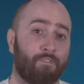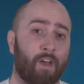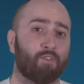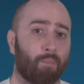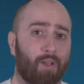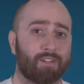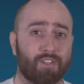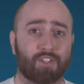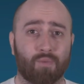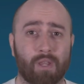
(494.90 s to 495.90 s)
fan replied to
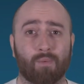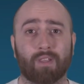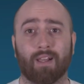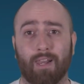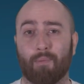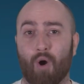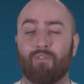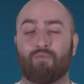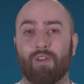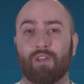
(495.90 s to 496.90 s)
this tweet with a clip
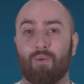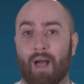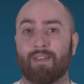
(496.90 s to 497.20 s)
of Regal